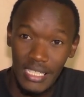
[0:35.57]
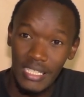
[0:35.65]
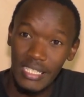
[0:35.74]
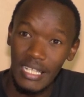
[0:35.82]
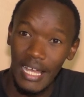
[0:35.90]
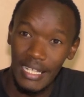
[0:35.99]

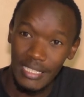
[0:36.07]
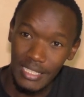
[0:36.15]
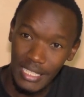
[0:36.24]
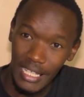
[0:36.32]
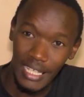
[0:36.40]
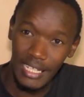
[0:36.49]
This is a
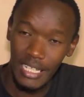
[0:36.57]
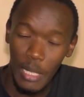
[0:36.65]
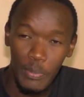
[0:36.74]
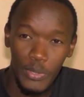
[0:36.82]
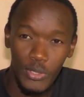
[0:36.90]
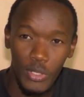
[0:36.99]
second
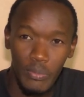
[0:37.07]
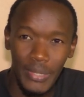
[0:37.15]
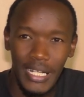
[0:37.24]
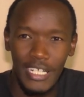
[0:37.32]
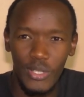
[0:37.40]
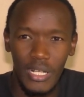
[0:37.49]
episode,
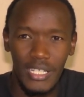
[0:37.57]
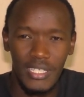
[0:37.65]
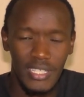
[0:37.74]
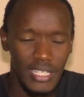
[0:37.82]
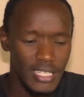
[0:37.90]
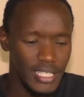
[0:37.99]
but actually
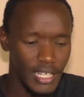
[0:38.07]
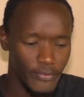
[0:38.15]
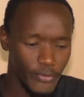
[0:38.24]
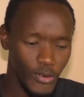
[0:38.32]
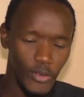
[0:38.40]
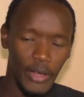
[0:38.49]
it's just a
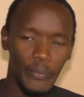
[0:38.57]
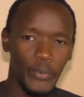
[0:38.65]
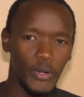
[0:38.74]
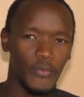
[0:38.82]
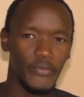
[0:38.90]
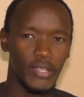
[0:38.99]
follow-up
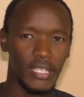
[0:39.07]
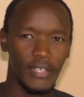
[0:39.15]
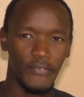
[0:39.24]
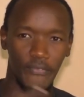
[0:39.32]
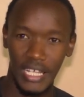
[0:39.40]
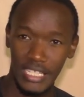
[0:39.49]
of
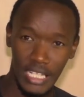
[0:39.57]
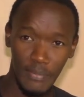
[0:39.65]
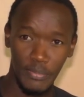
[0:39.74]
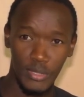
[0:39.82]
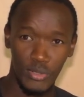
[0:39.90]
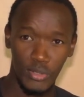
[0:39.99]
the first
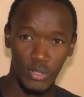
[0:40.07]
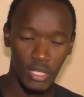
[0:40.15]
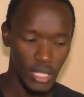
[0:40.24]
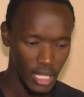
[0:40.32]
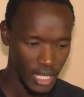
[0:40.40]
episode.